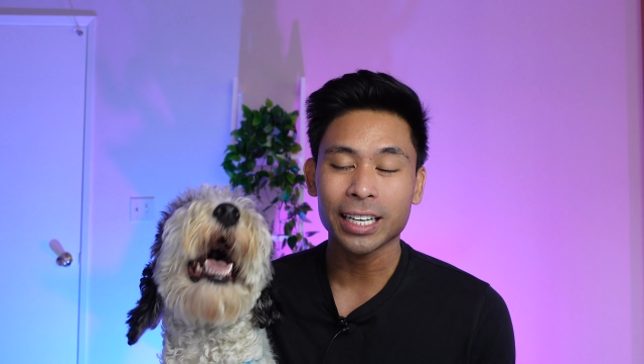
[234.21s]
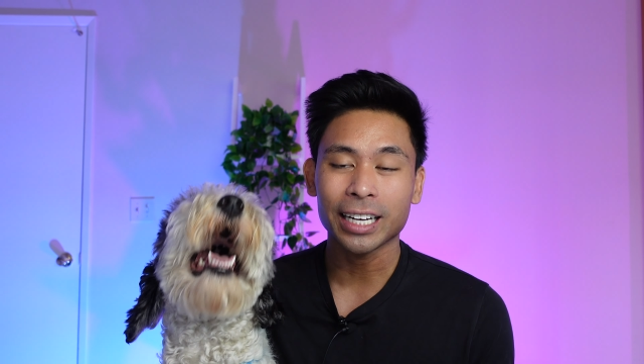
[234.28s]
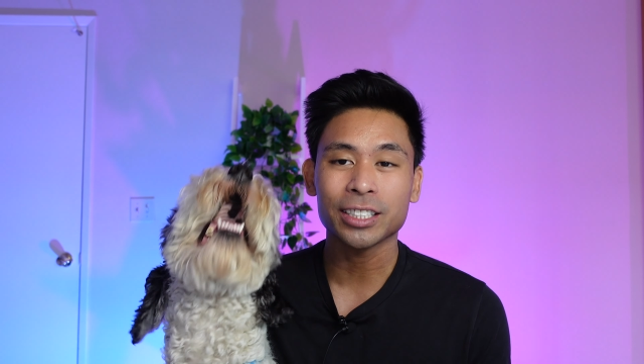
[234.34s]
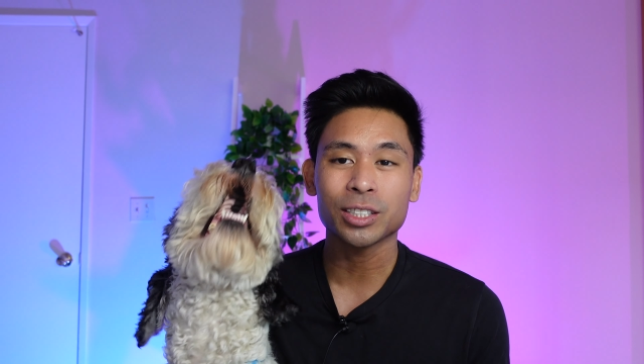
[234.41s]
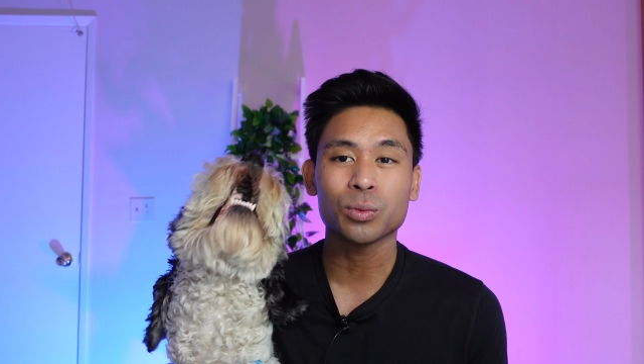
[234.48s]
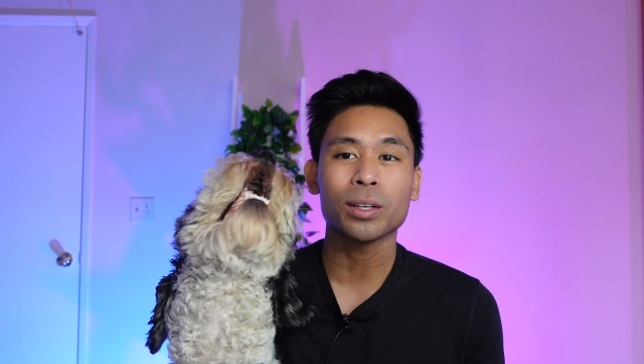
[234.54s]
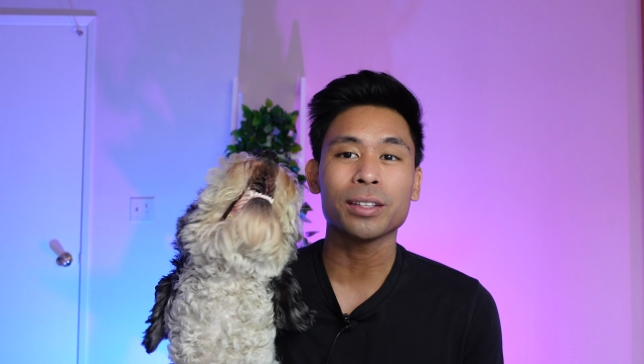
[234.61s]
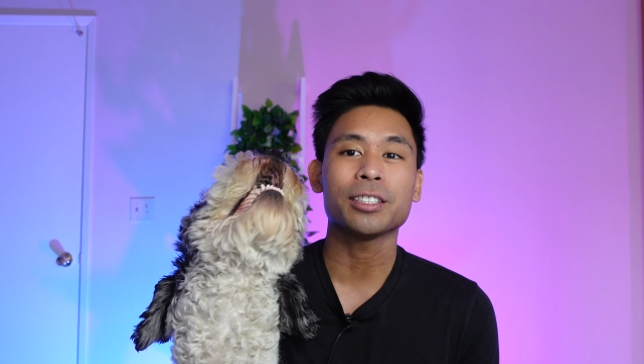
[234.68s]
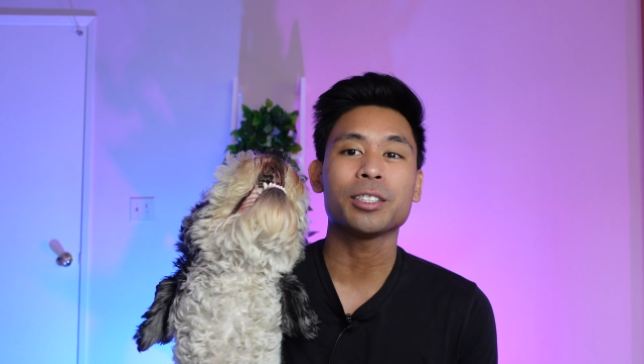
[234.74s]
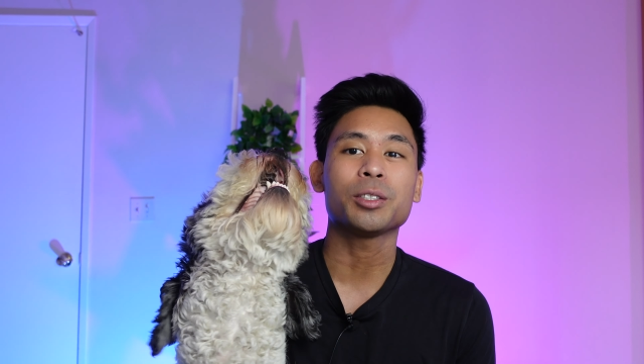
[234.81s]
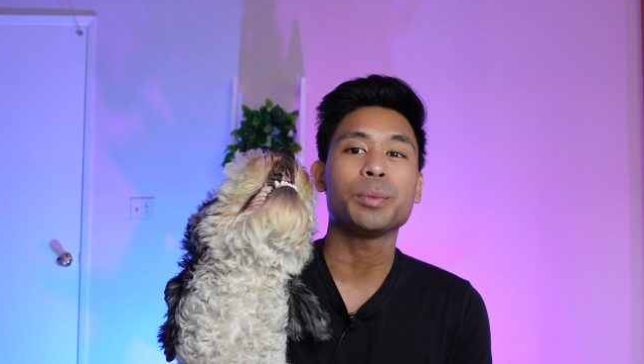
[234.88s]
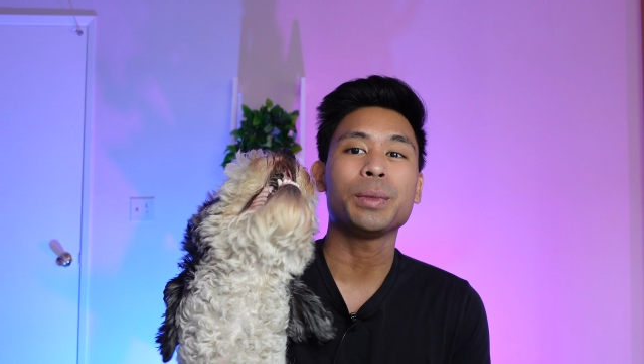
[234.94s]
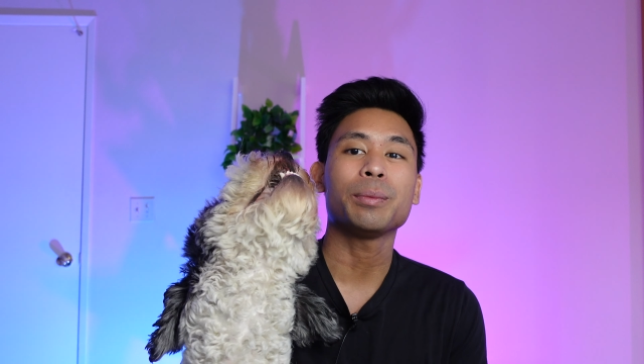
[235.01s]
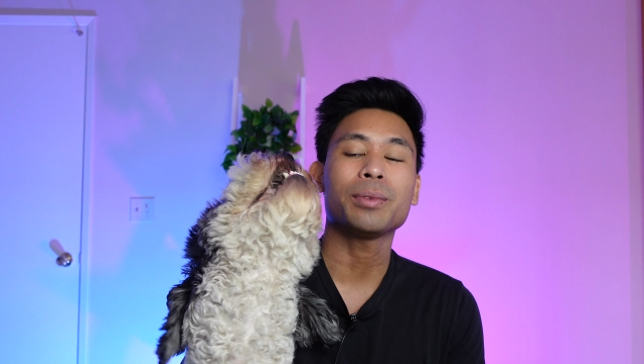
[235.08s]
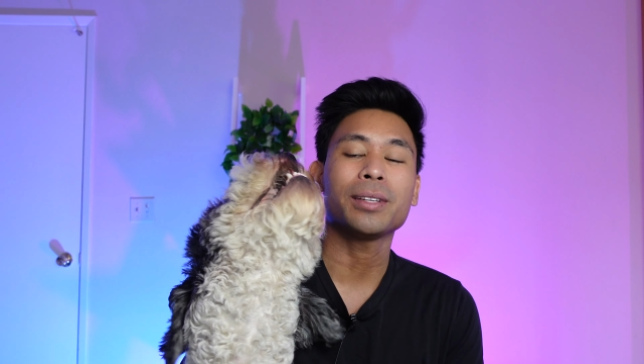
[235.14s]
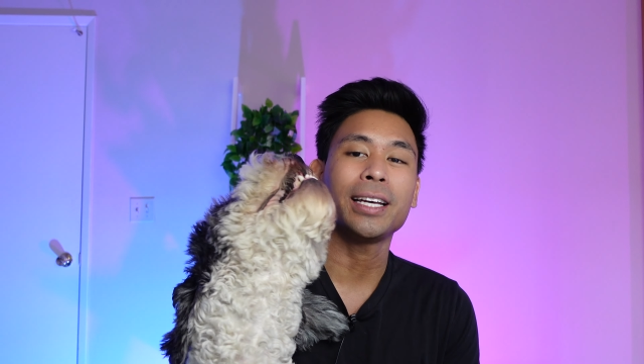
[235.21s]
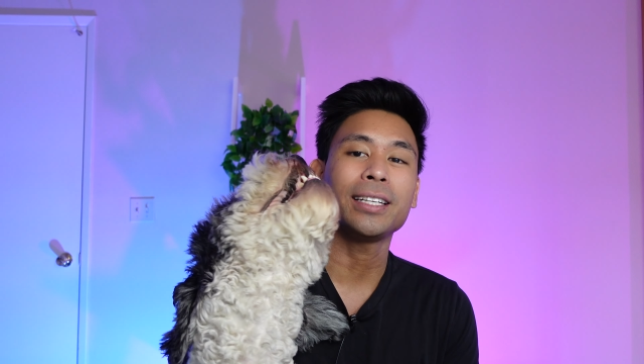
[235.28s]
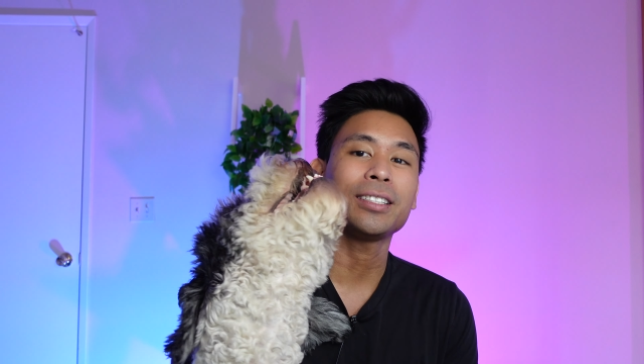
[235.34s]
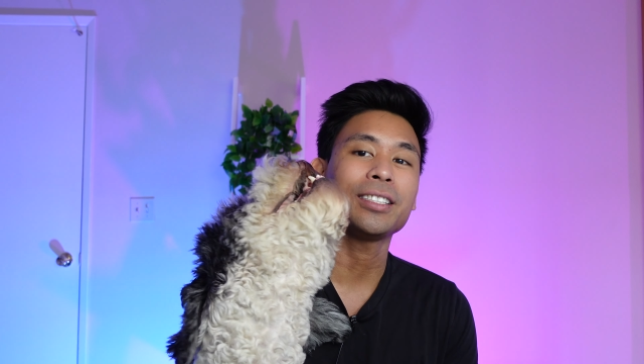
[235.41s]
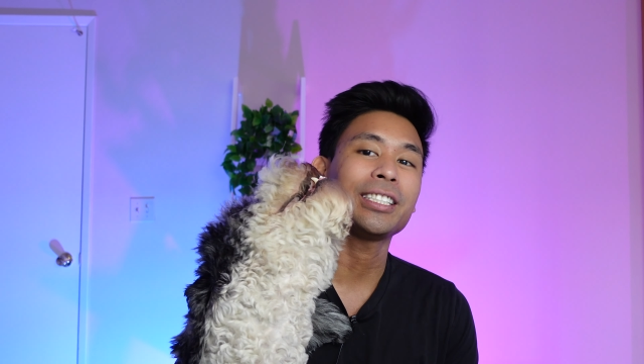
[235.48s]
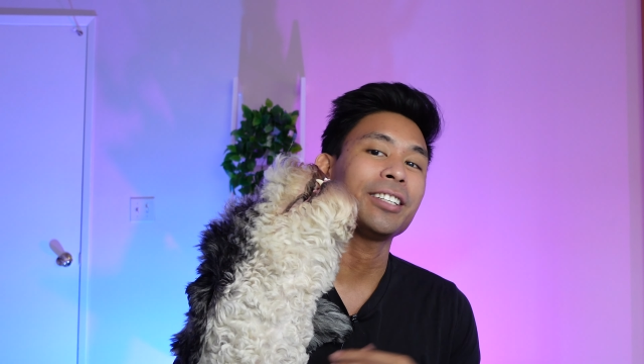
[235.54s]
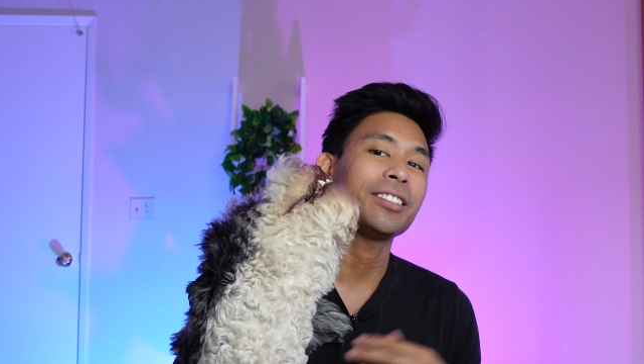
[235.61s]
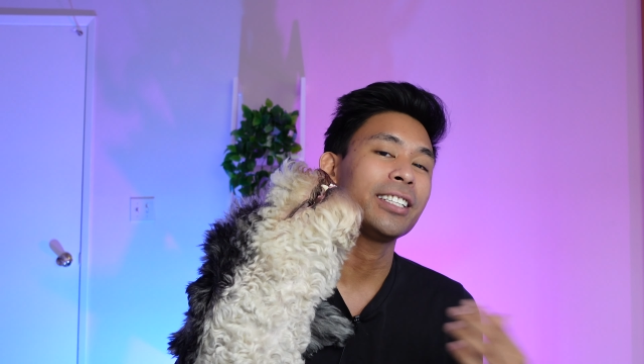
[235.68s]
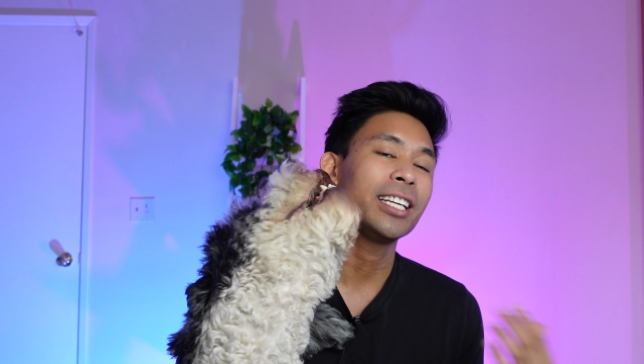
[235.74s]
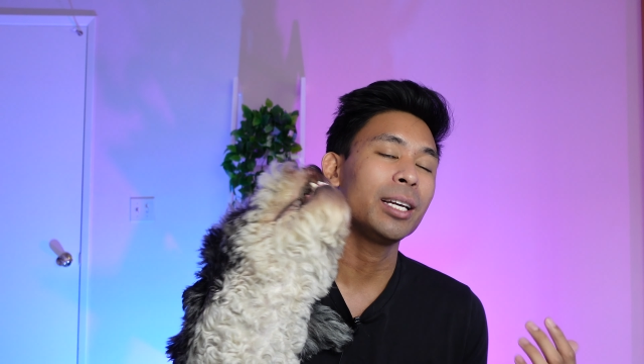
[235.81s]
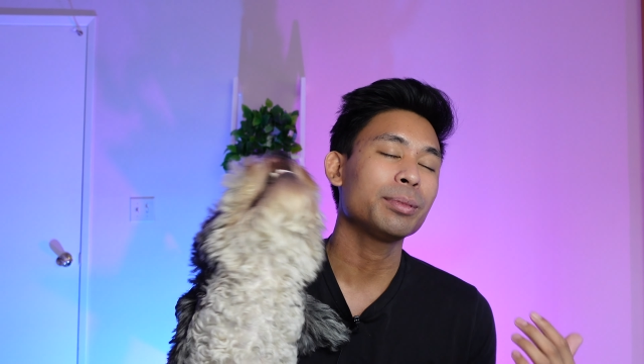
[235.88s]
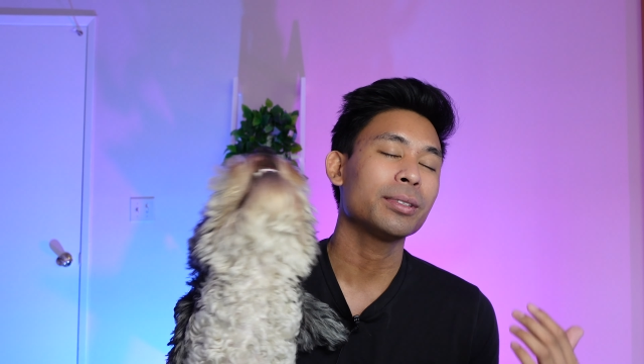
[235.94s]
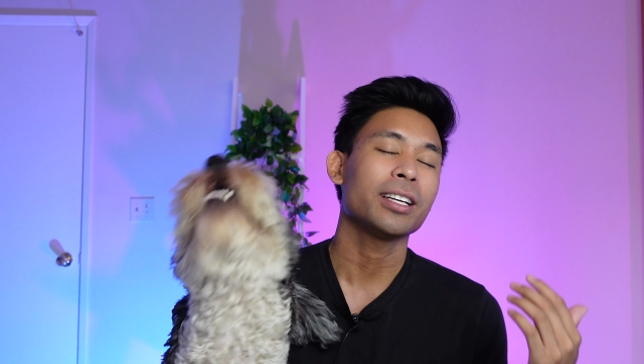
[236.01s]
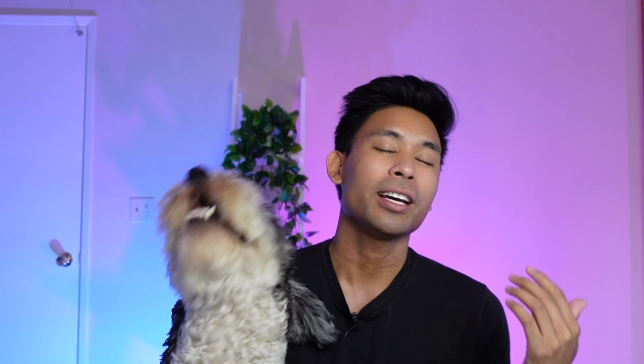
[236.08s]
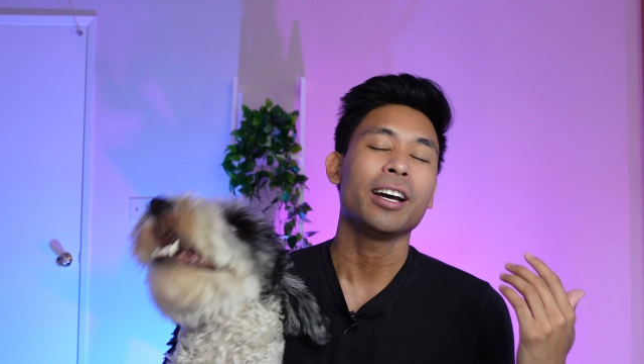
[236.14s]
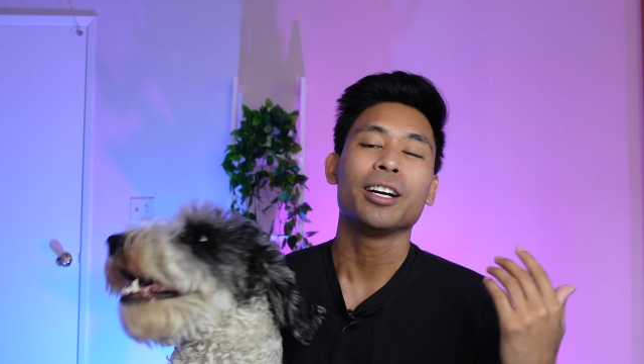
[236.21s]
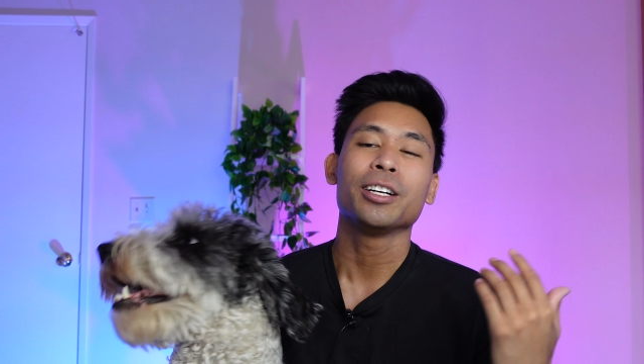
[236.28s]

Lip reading: I just want this to be a place to share tips,